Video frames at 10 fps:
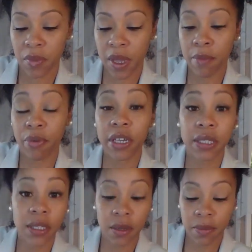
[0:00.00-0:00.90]

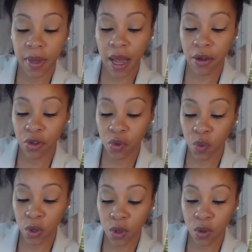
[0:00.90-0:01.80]
embrace them, how you
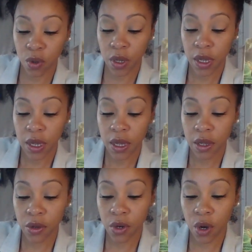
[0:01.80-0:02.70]
will,
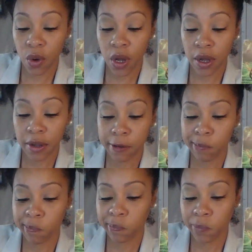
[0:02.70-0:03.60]
you know,
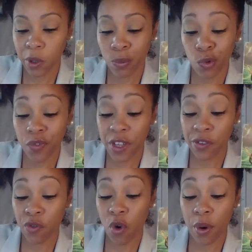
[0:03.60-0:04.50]
move
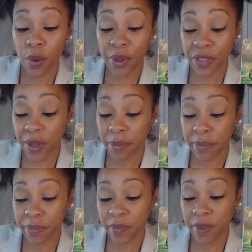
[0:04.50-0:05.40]
things forward with them.
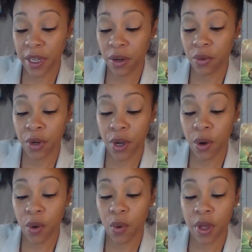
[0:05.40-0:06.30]
They don't
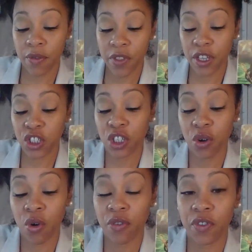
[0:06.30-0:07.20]
know if they should
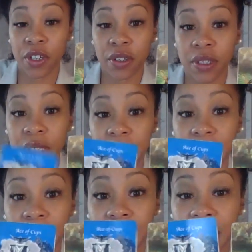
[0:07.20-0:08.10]
offer
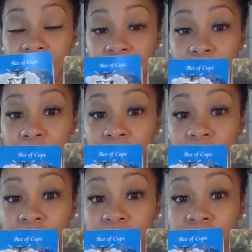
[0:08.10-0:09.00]
this cup of
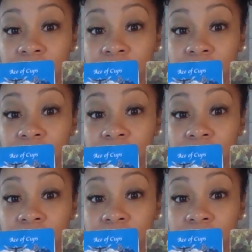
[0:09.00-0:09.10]
love,